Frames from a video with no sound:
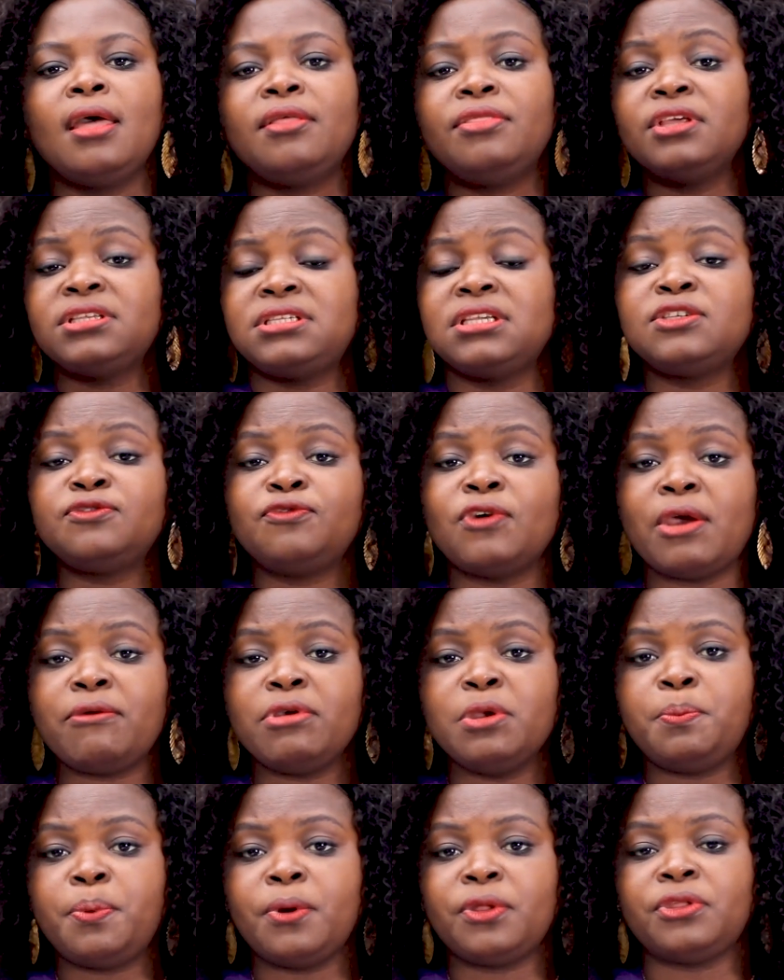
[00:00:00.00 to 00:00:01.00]
This is
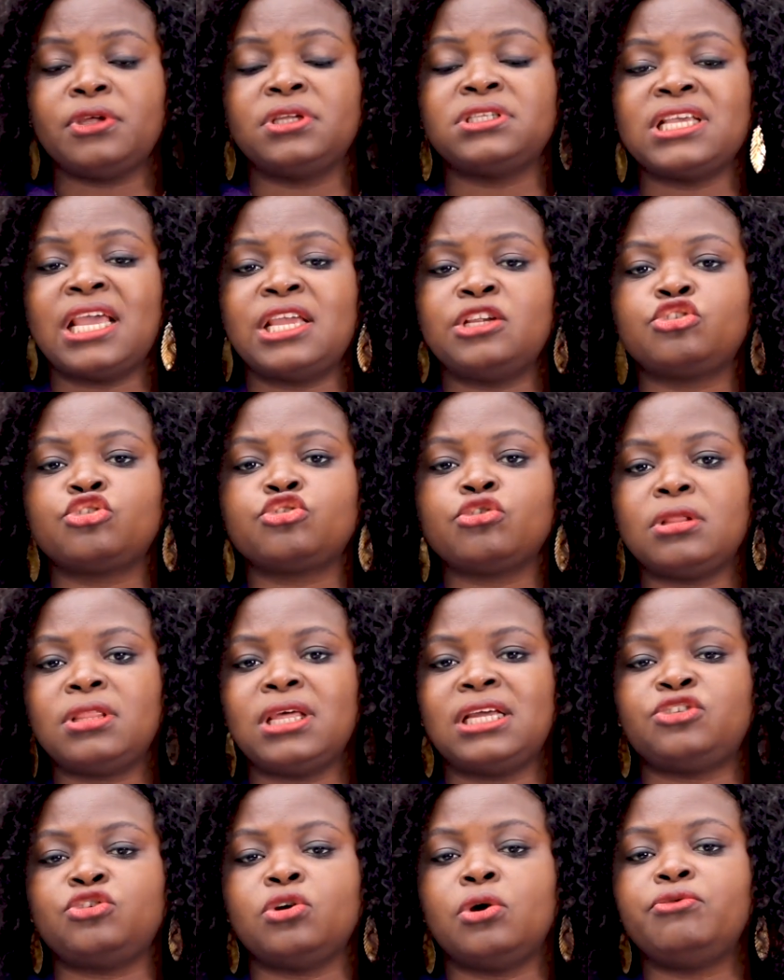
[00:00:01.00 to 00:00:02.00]
very important. Ensure
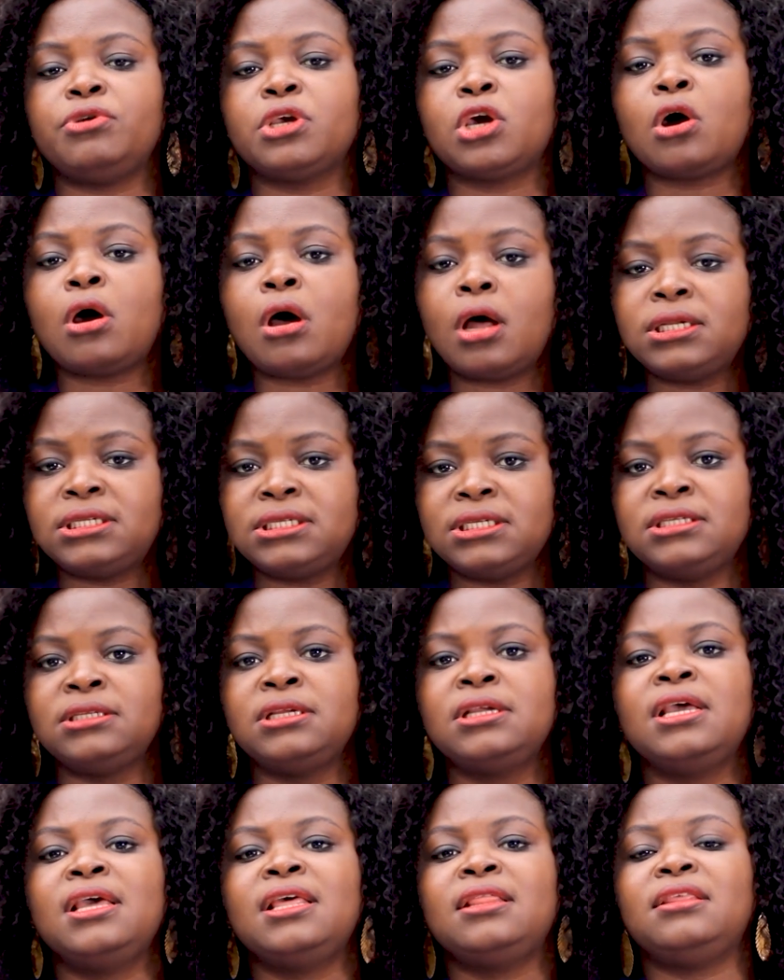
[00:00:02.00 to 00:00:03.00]
that you're recording
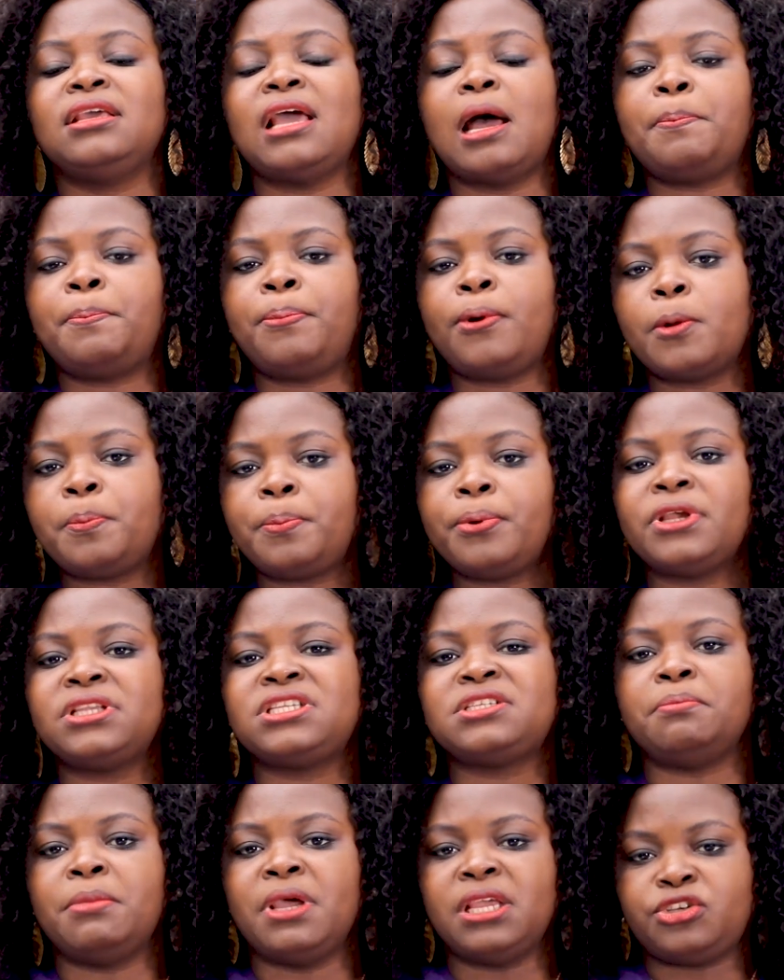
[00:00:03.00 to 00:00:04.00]
the
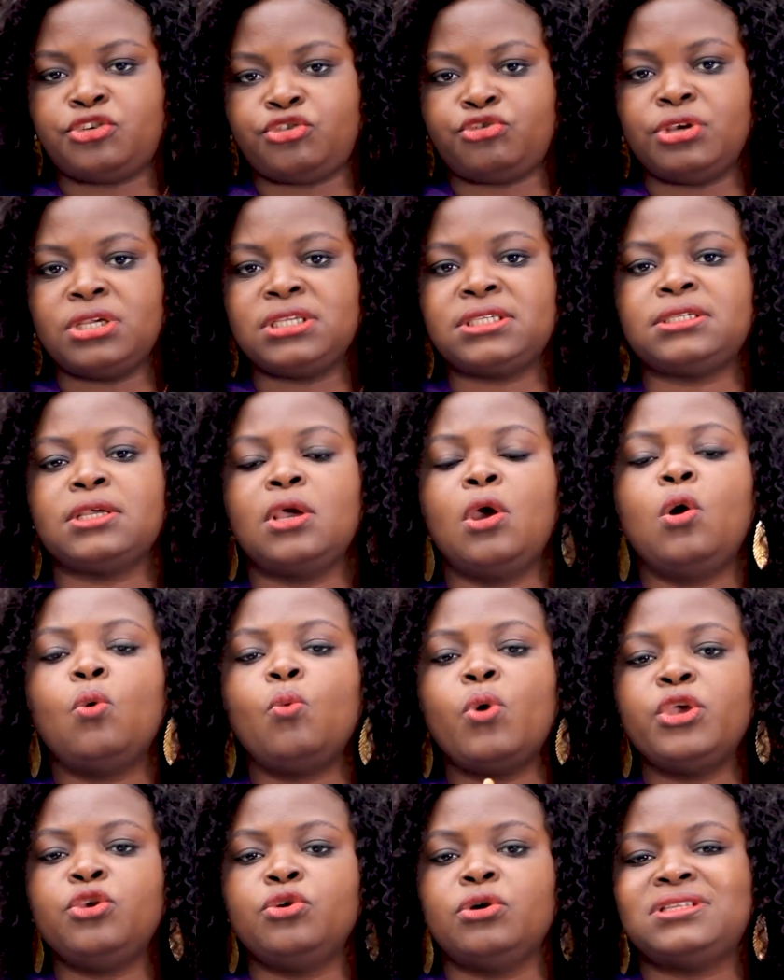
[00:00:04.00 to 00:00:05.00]
appropriate metrics
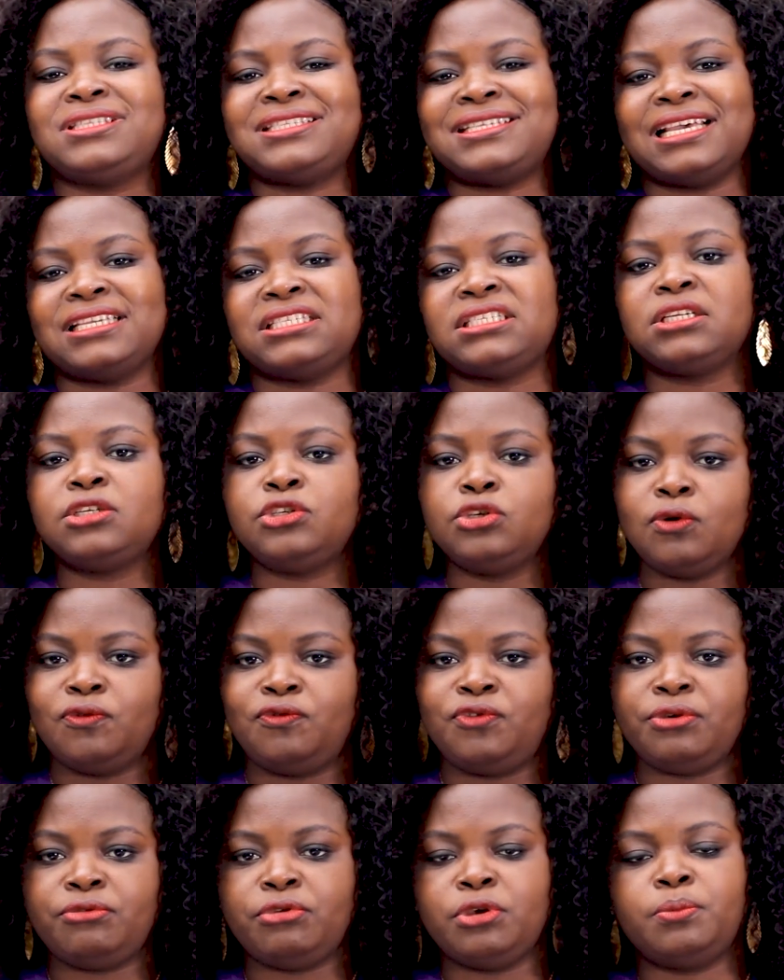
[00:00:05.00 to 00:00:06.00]
when you're testing your
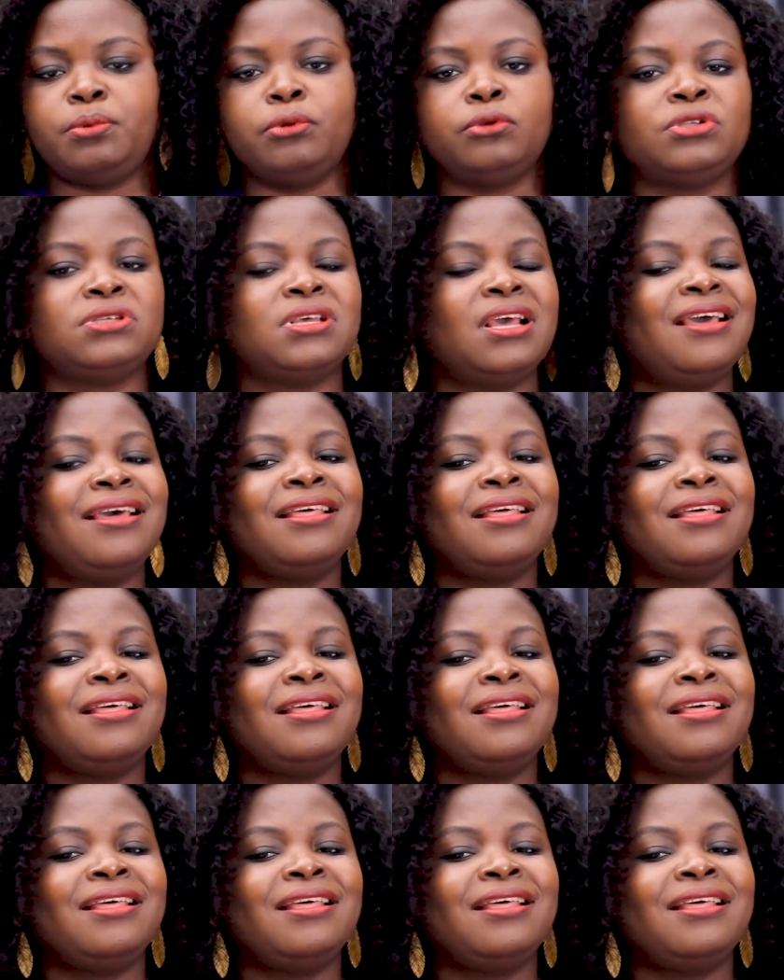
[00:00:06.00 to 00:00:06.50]
variables.